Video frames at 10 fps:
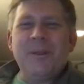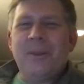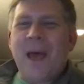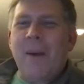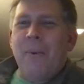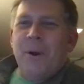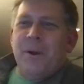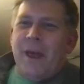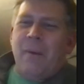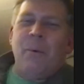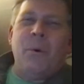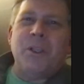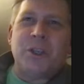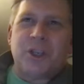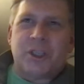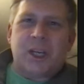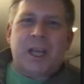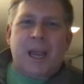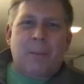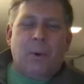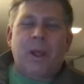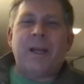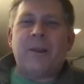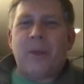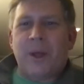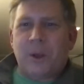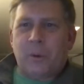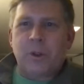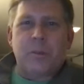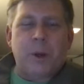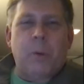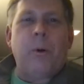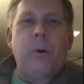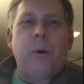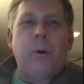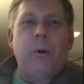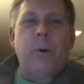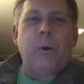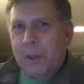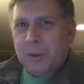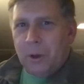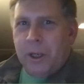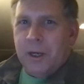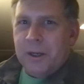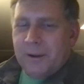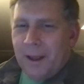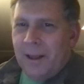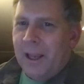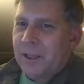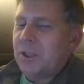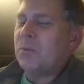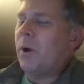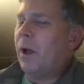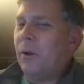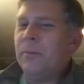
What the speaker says: that one wasn't just a game related thing. There were some interpersonal dynamics related to Deadlands as well.